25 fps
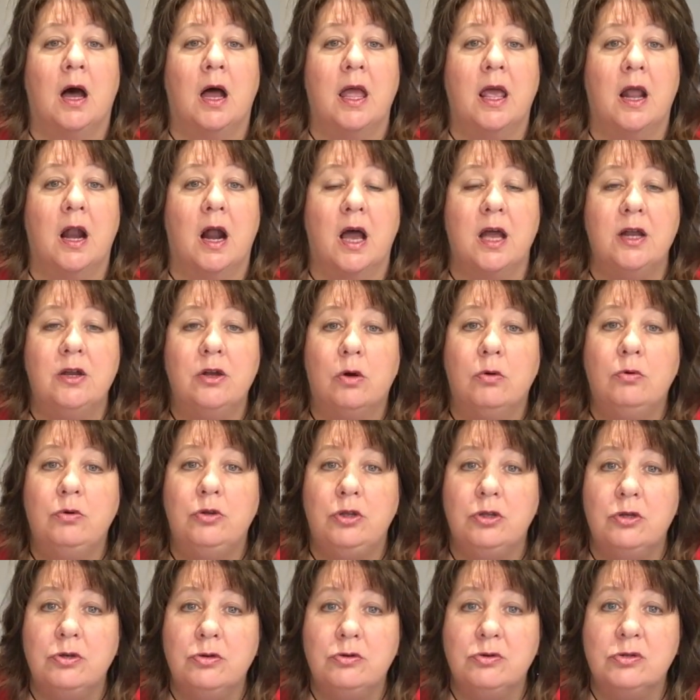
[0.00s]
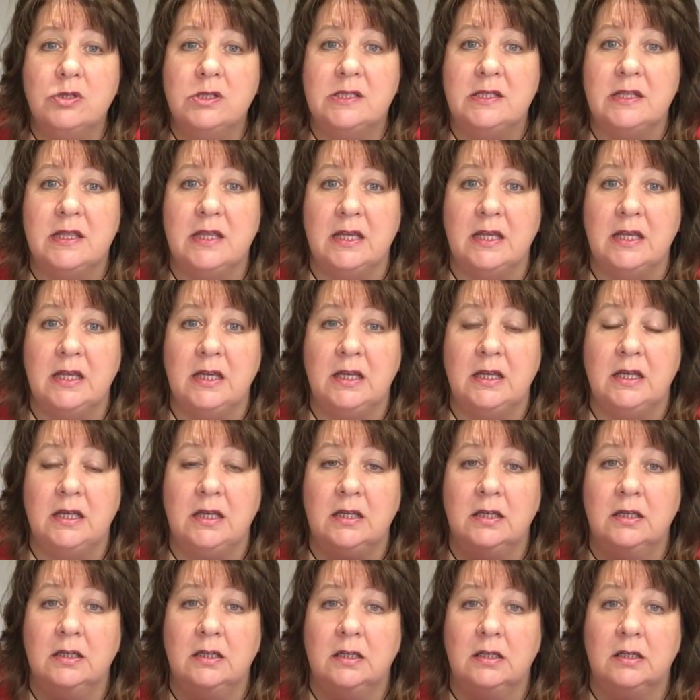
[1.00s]
And I don't use
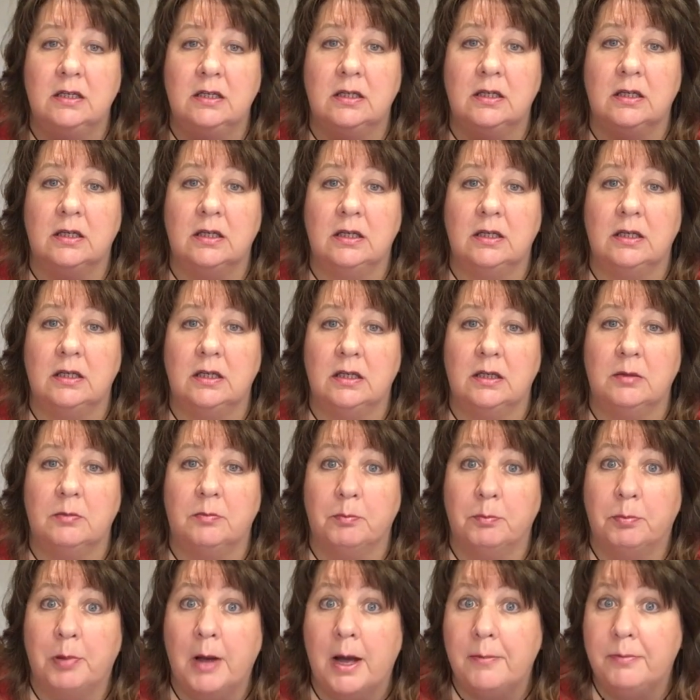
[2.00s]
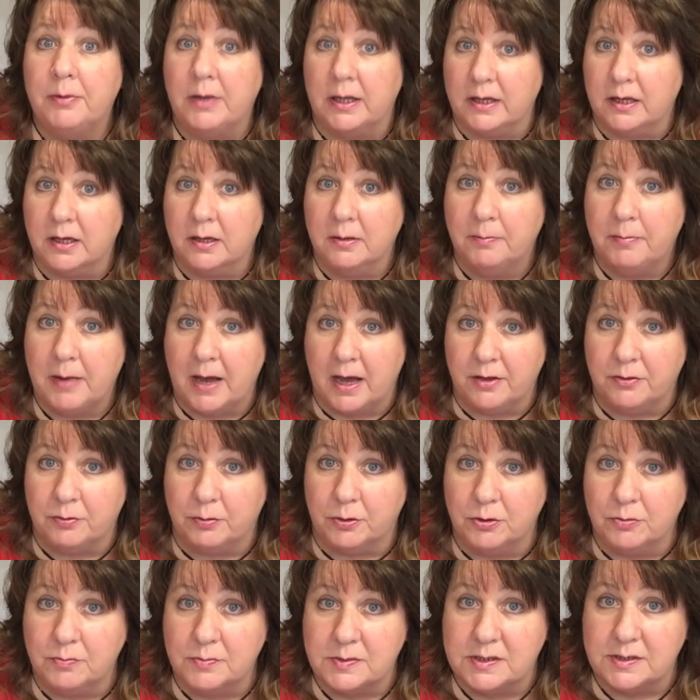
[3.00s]
the public
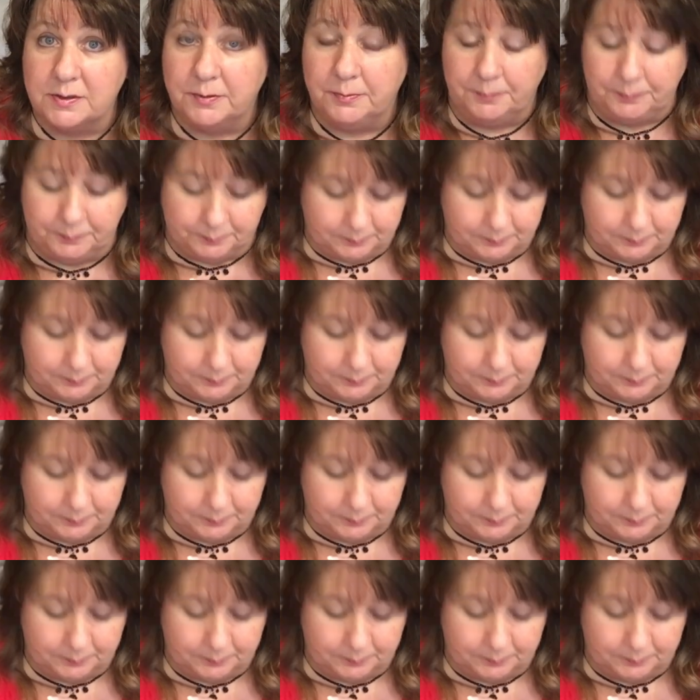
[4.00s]
bathrooms.